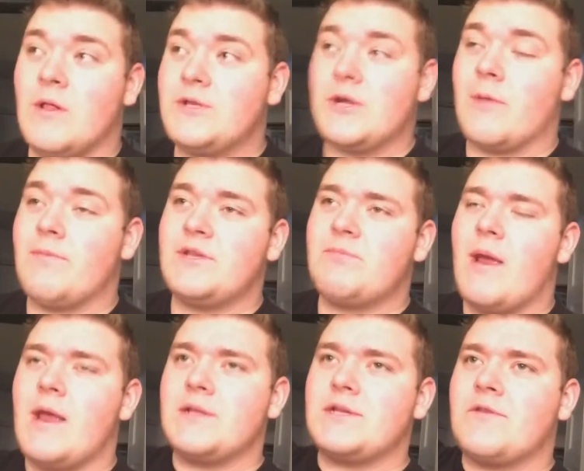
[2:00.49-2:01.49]
Well, it took up the
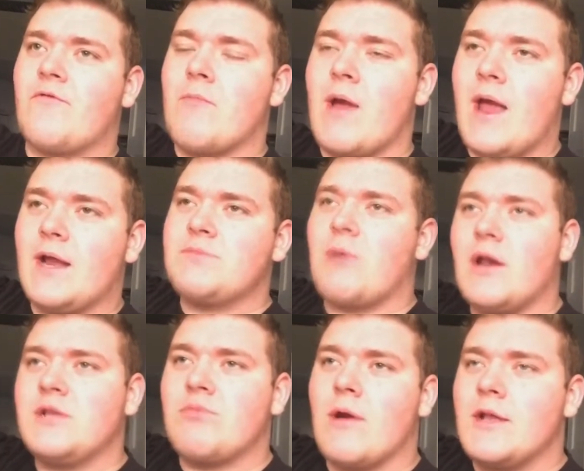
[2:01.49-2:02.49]
space for my Axe
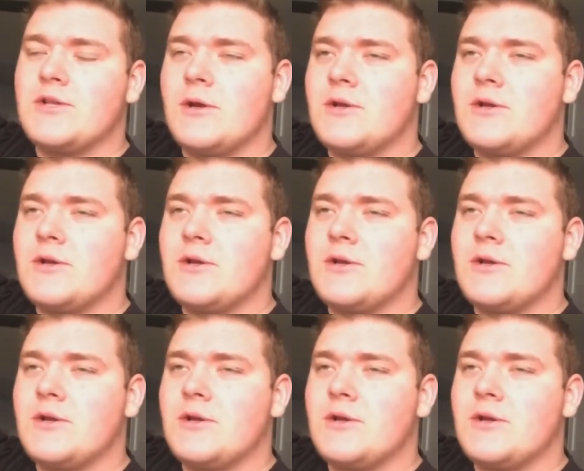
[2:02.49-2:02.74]
body spray,